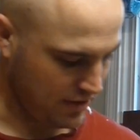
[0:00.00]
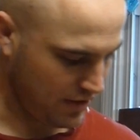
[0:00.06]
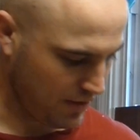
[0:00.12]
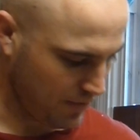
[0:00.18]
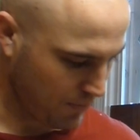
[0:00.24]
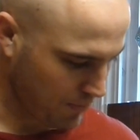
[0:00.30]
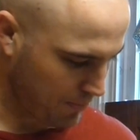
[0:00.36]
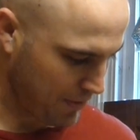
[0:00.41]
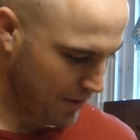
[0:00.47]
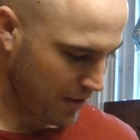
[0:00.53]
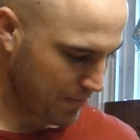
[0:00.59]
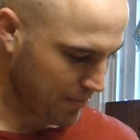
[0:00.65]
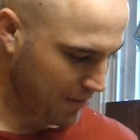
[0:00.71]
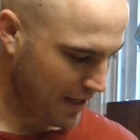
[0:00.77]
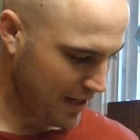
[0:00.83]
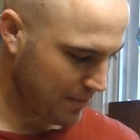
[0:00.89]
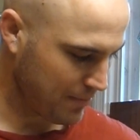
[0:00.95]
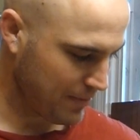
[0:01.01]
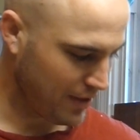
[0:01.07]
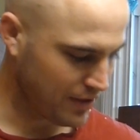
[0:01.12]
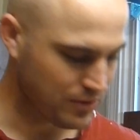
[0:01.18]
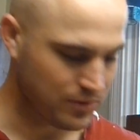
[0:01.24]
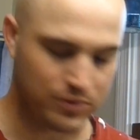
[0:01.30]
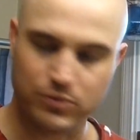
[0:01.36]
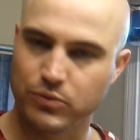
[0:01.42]
The Rapira Platinum
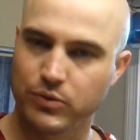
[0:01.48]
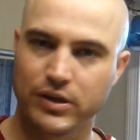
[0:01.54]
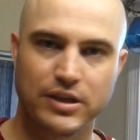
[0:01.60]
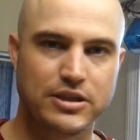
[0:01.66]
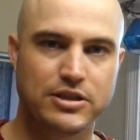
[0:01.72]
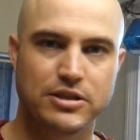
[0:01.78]
Luxe was really